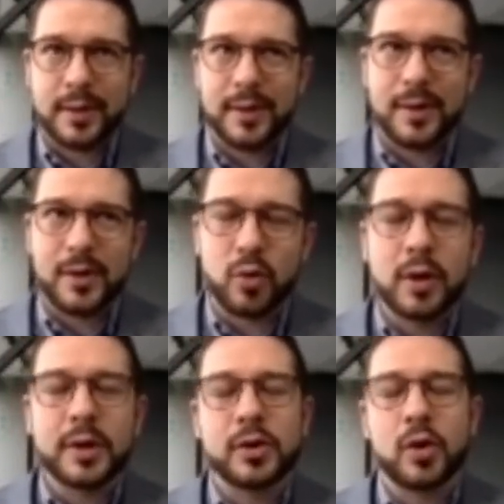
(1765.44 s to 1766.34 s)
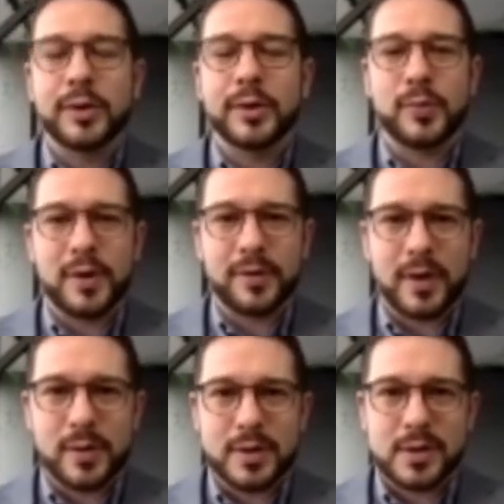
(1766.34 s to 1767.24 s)
you really don't want to be
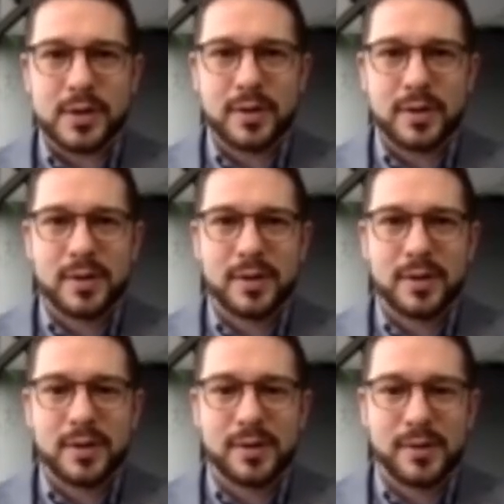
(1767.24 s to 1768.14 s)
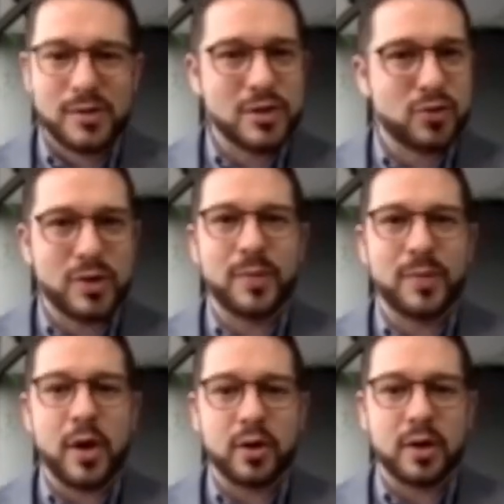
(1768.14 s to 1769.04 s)
famous. Just read the
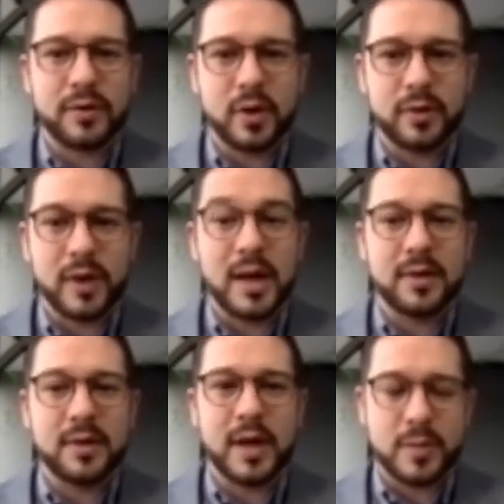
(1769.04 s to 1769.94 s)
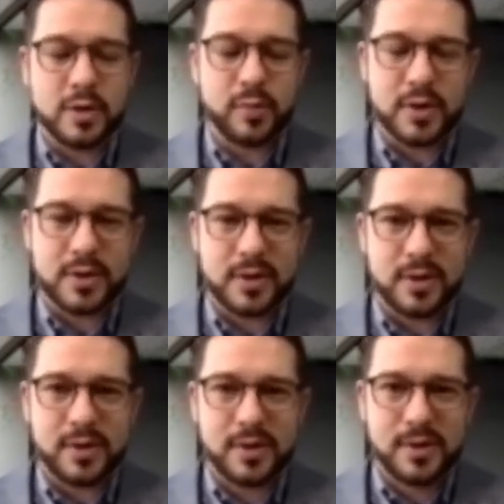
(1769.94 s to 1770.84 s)
biography of any famous person.
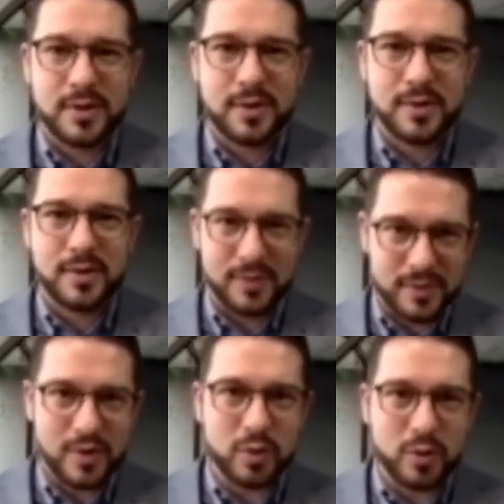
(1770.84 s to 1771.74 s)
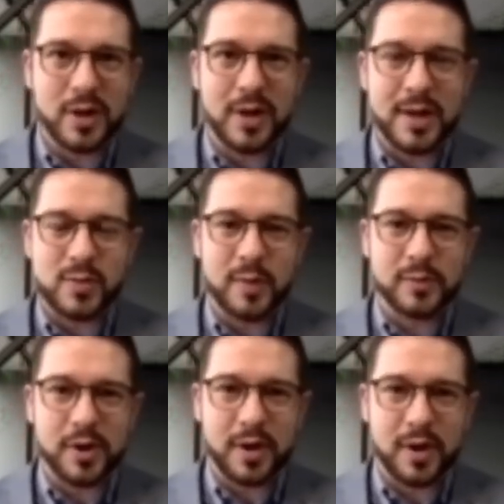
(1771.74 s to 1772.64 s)
You'll realize what I'm
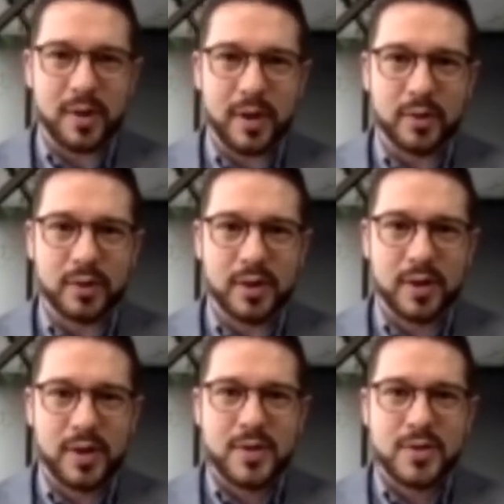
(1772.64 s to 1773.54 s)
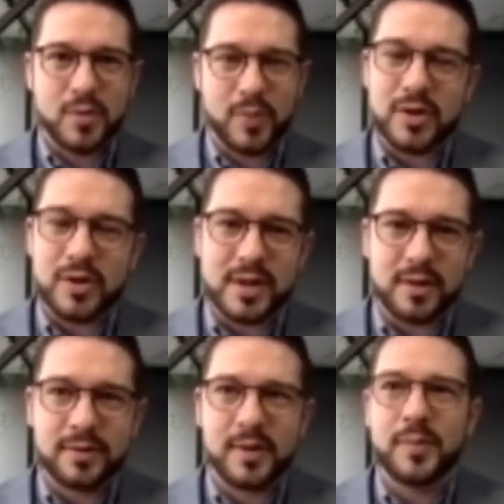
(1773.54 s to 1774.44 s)
talking about. So be yourself,
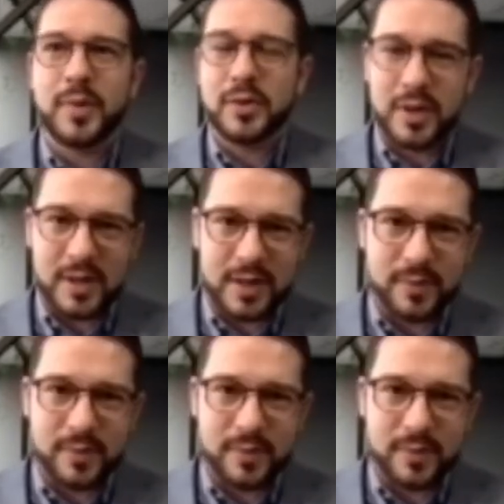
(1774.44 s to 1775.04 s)
be unique,